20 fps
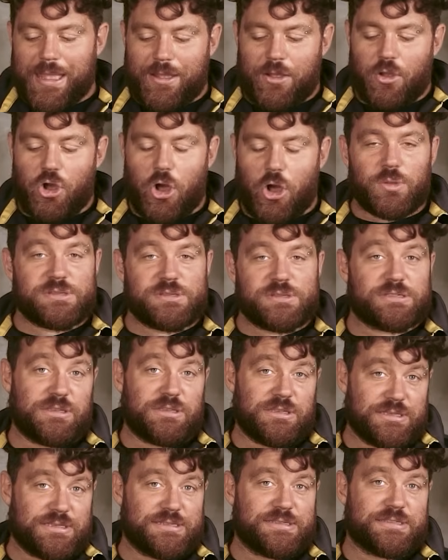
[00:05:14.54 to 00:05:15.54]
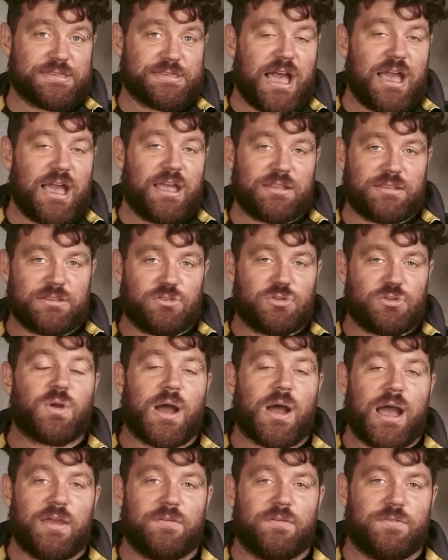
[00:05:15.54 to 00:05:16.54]
goes inside the
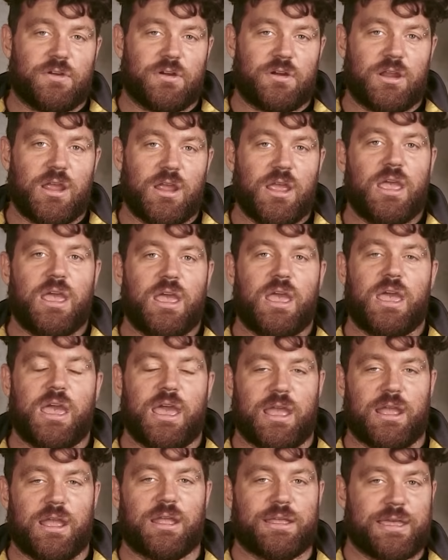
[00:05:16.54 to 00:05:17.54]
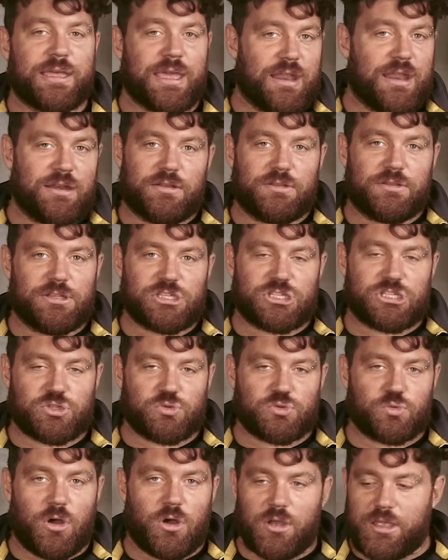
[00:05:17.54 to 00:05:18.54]
driver and can
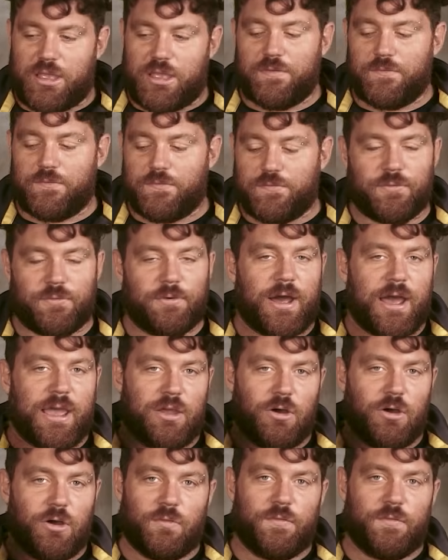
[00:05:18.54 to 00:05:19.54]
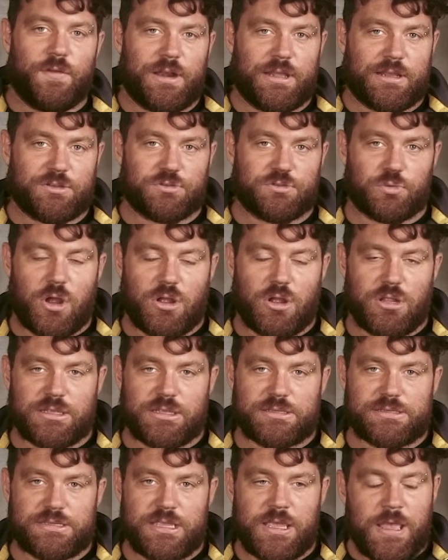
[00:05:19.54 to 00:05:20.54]
destroy and fry other
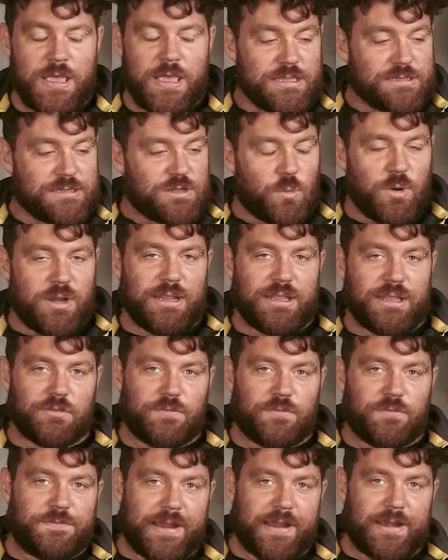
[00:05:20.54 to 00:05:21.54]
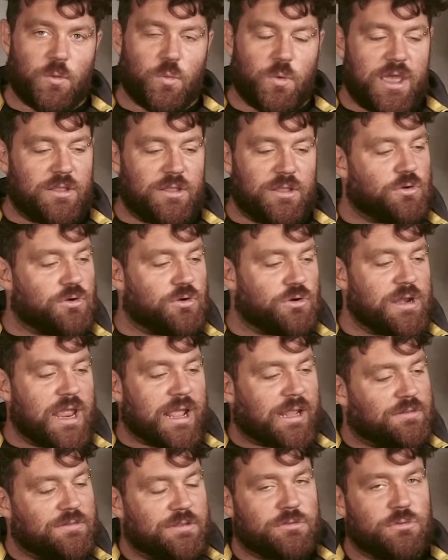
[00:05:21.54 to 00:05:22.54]
electronics. So we need to find a way to
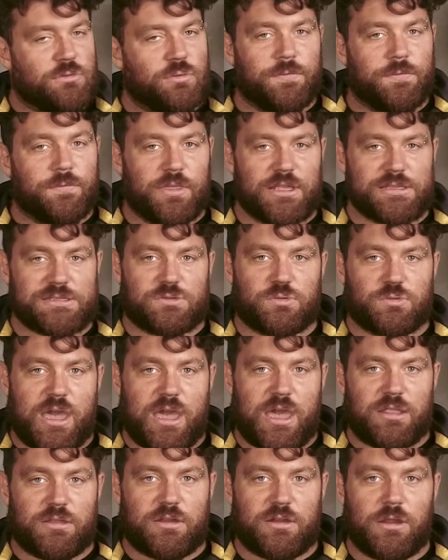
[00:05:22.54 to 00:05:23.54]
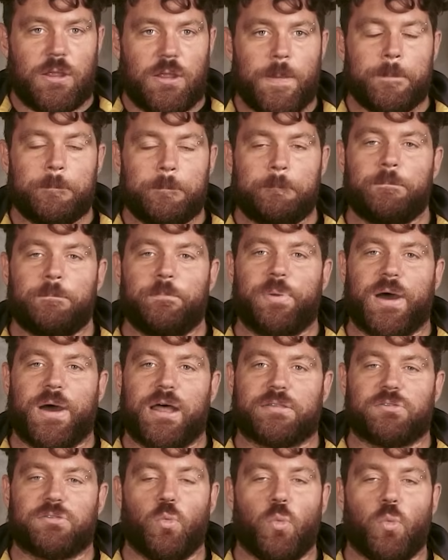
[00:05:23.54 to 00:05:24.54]
connect the two things together,
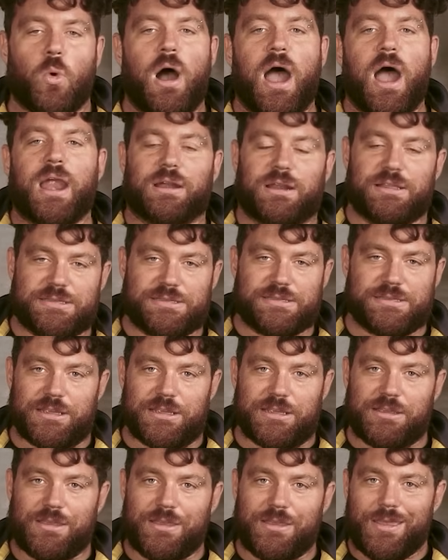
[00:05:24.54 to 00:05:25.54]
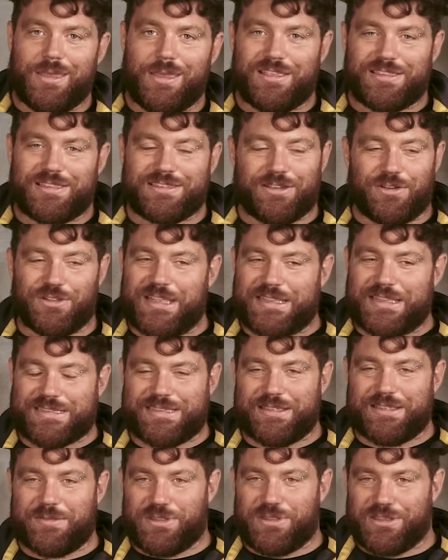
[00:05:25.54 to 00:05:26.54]
but wirelessly. So that's
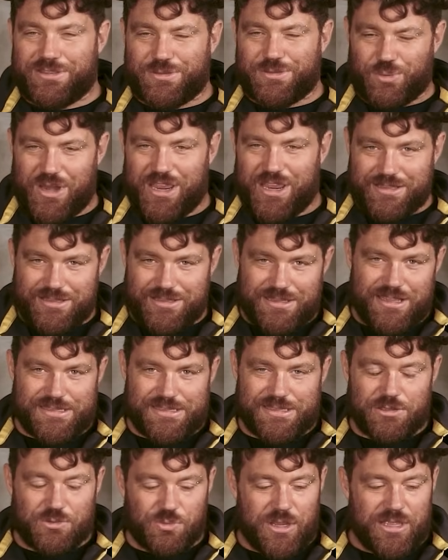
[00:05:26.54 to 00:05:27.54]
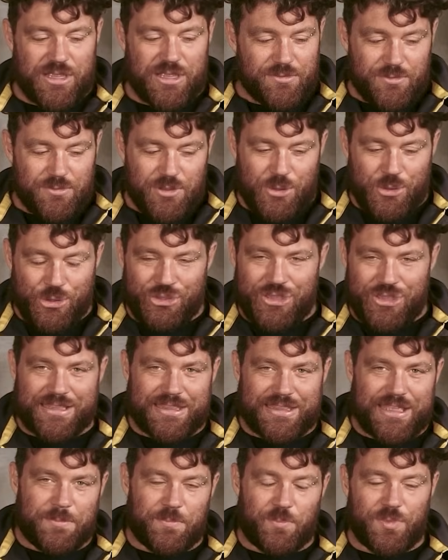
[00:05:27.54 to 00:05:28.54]
the, the trick, that's the trick. We
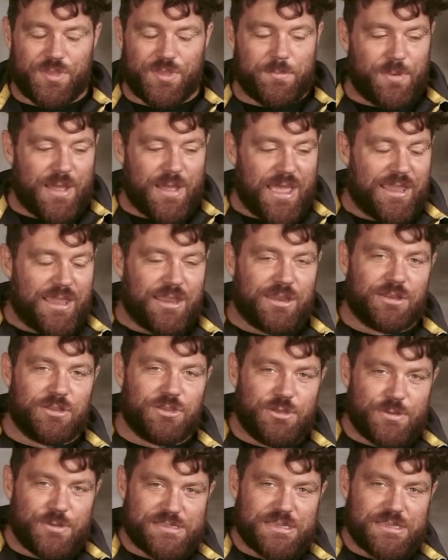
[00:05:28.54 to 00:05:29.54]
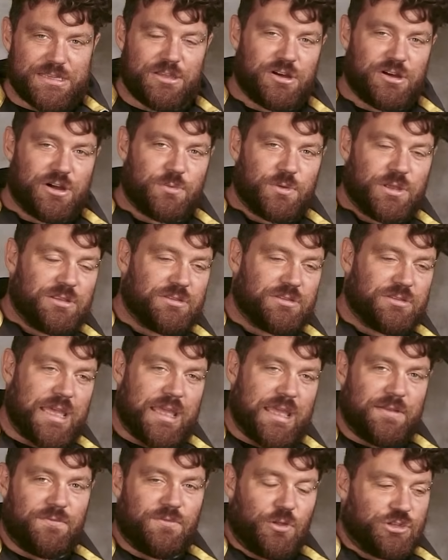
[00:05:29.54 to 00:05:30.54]
connect them by inducing current
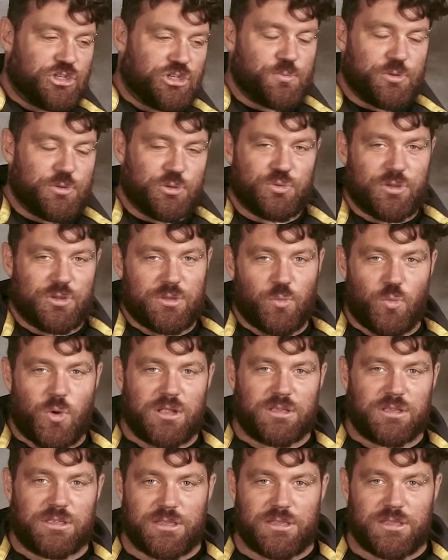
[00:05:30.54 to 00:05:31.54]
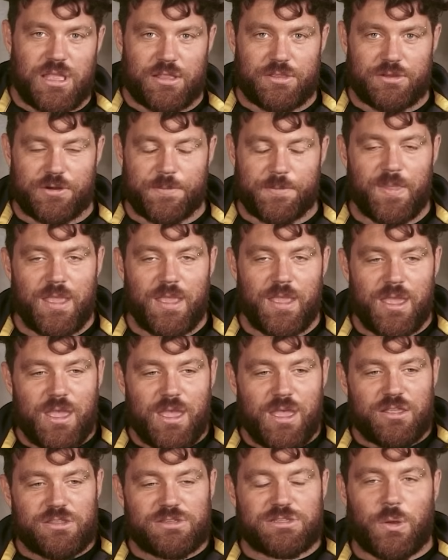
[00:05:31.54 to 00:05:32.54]
and voltage between one and another.
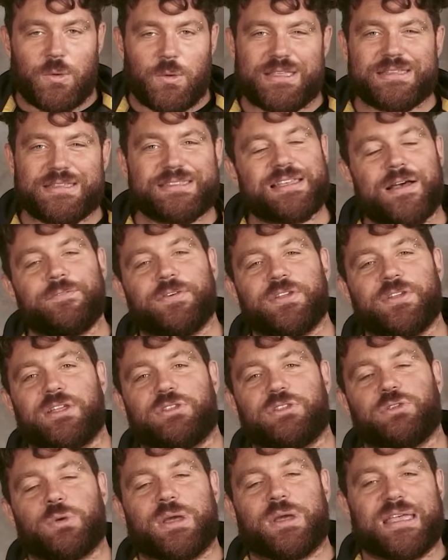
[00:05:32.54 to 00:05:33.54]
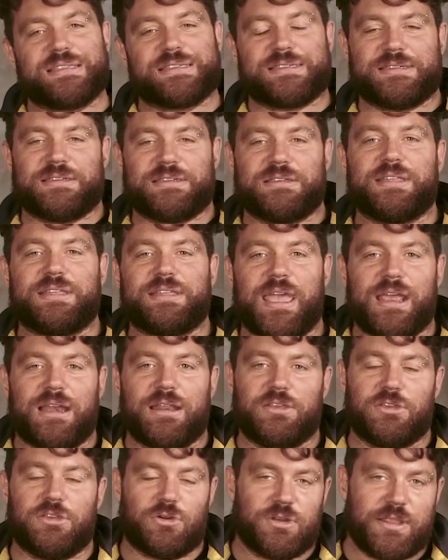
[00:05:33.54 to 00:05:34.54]
So it's something that you can see daily
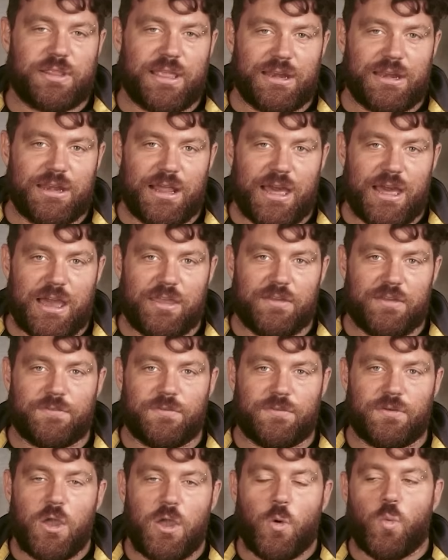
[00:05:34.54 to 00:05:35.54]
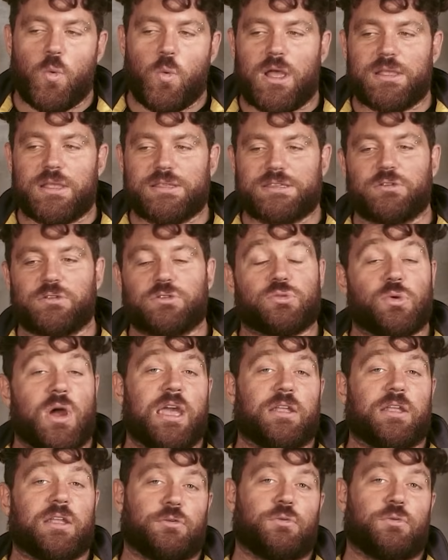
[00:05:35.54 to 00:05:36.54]
in your daily life once you
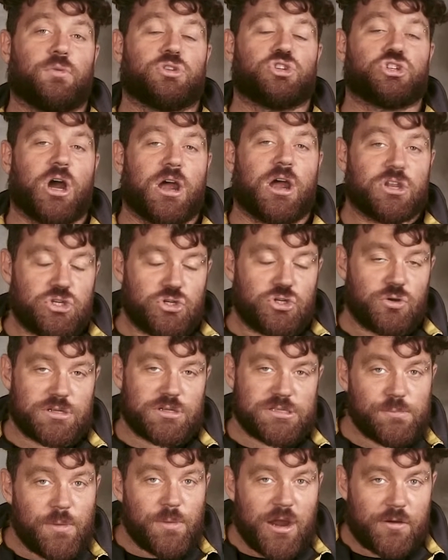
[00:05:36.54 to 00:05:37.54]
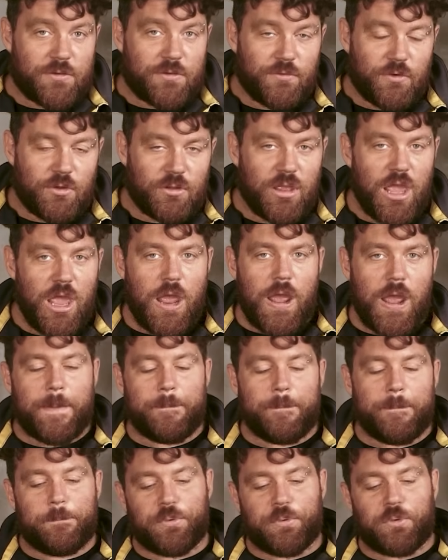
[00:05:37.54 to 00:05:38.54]
try to charge your smartphone
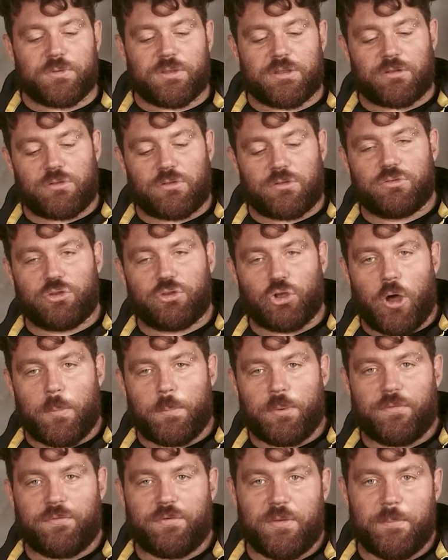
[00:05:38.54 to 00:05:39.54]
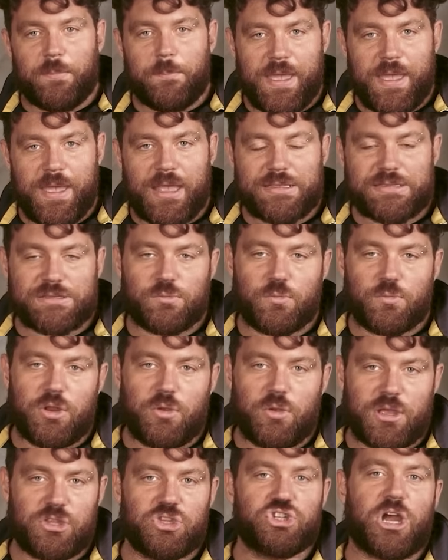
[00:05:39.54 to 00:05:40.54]
and put it on top of a base where you
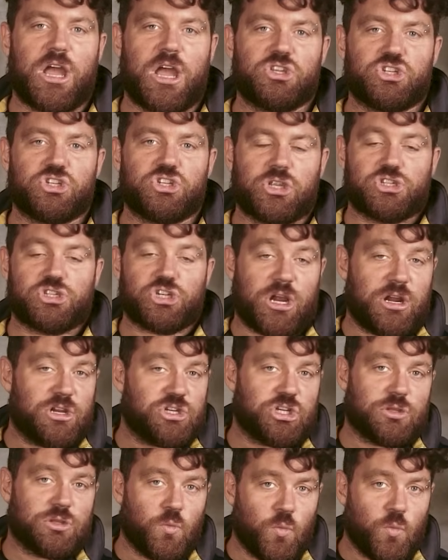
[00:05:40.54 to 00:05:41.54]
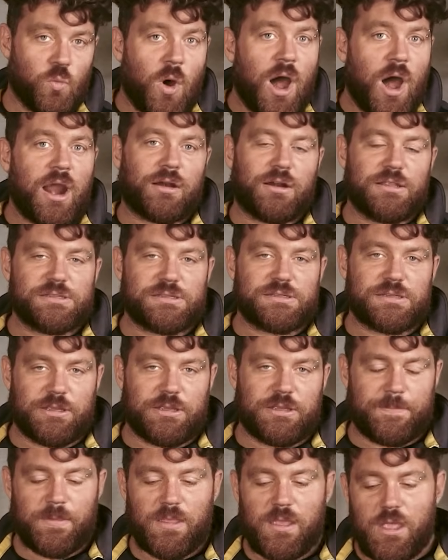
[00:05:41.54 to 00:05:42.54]
can charge it, charge it wirelessly.
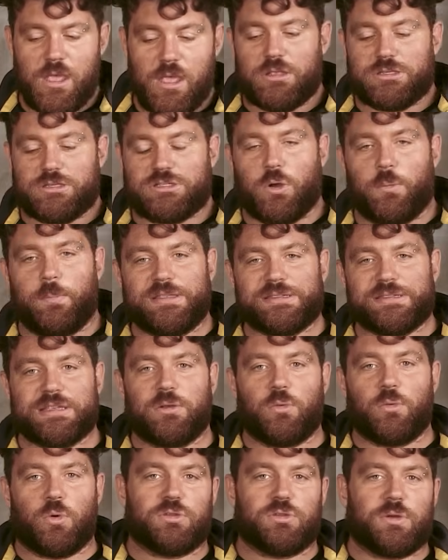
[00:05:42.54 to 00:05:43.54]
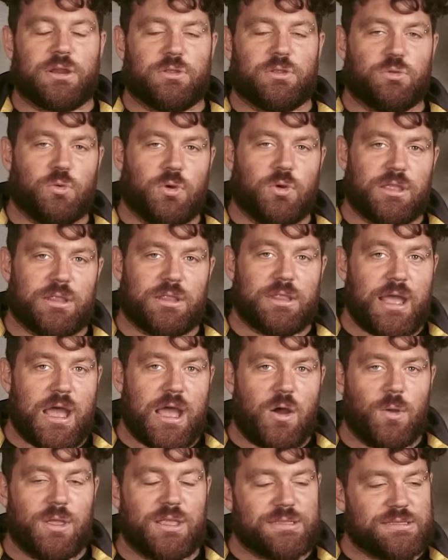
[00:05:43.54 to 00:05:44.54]
So basically what you are doing
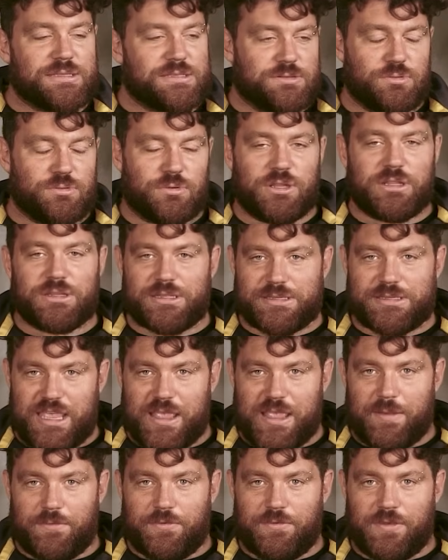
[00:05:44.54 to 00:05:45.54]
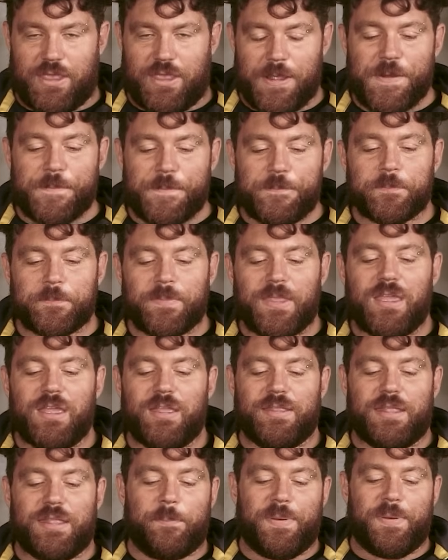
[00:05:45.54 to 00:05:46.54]
now is doing the same thing.
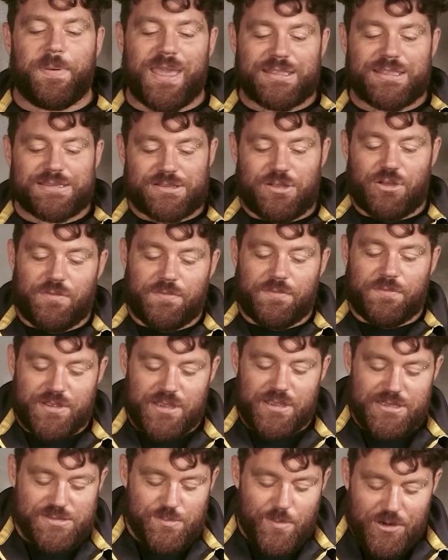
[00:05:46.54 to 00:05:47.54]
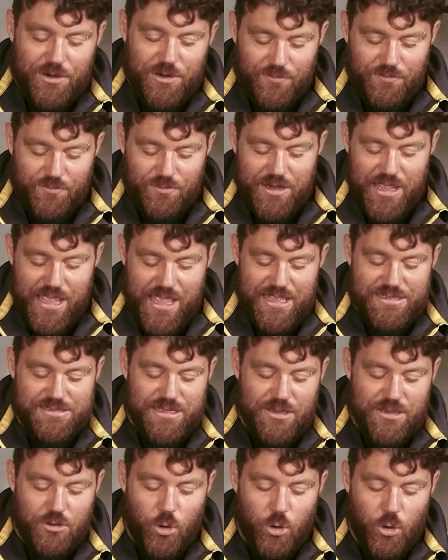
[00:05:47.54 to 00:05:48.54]
The base of the smartphone has
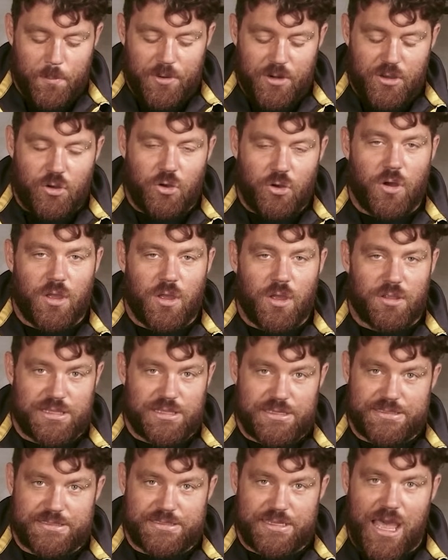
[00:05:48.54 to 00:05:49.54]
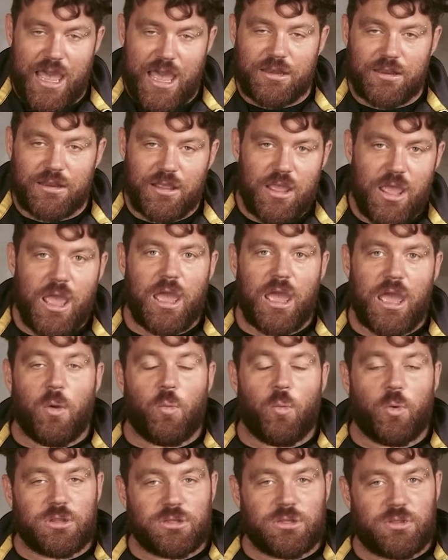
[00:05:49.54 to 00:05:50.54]
a copper coil inside
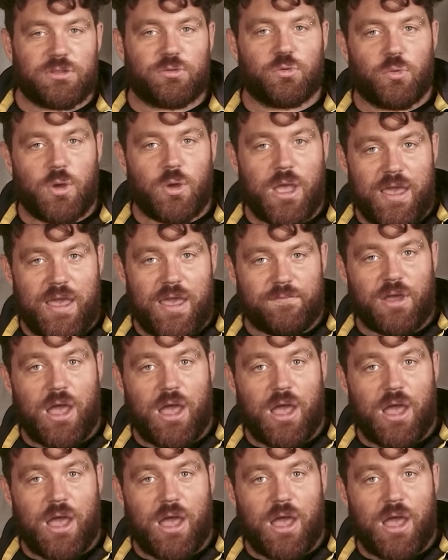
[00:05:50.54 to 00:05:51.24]
and we need to have